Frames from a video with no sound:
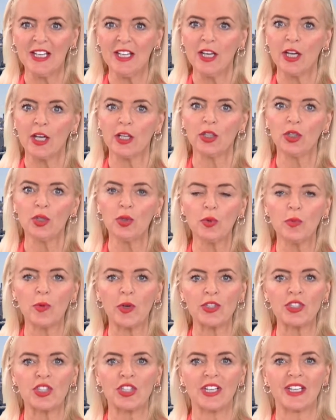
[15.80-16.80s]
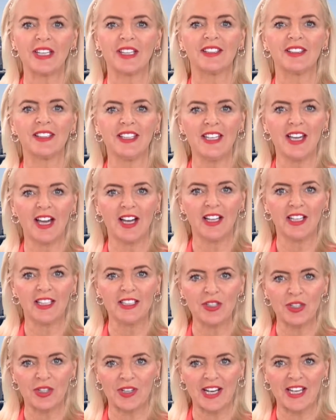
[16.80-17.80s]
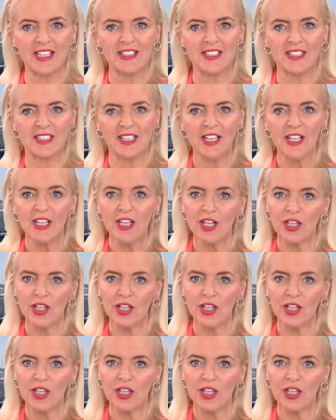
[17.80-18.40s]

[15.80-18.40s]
and you're watching The Early Trades,